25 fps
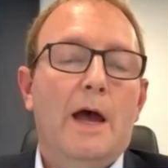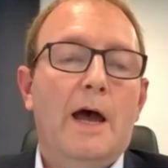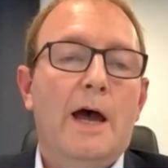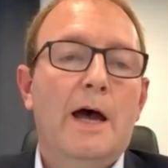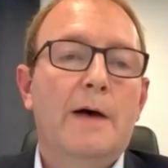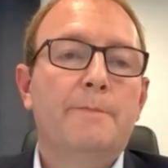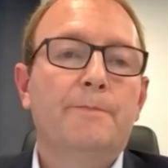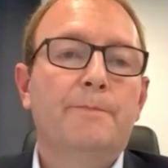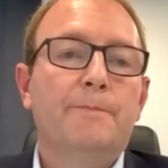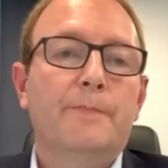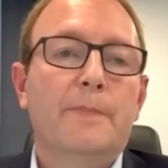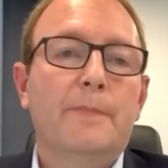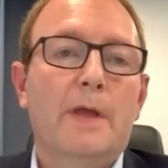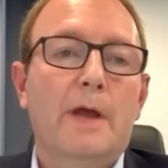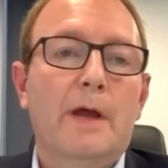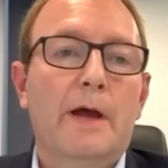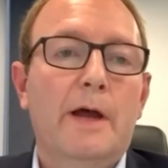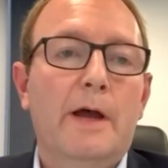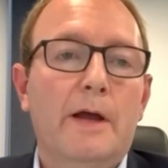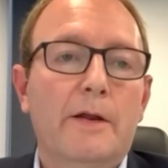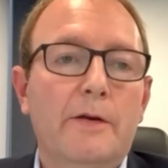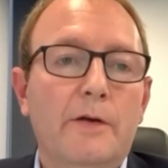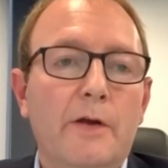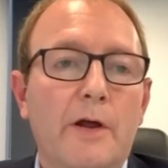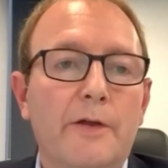
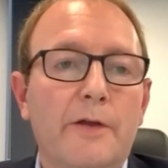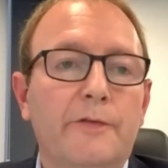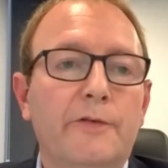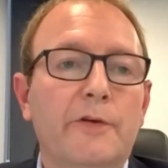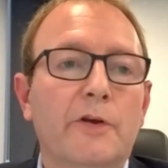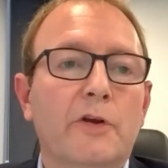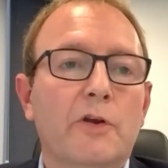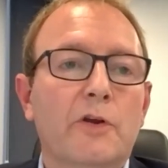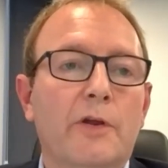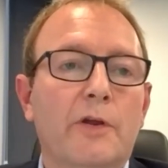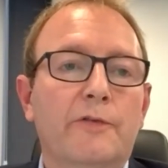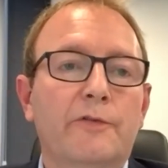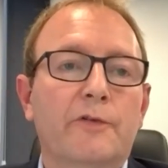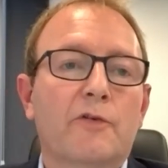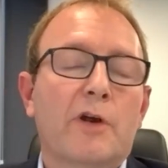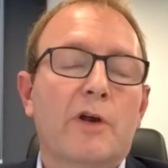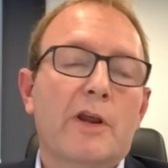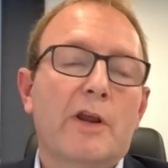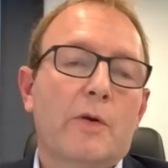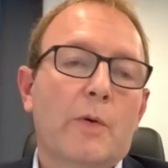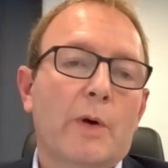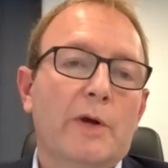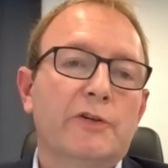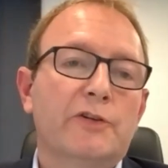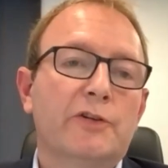It's a
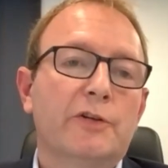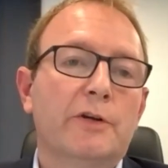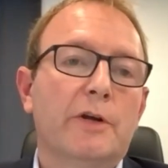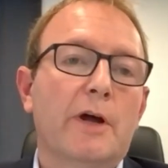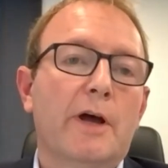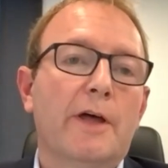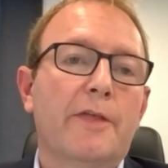great question.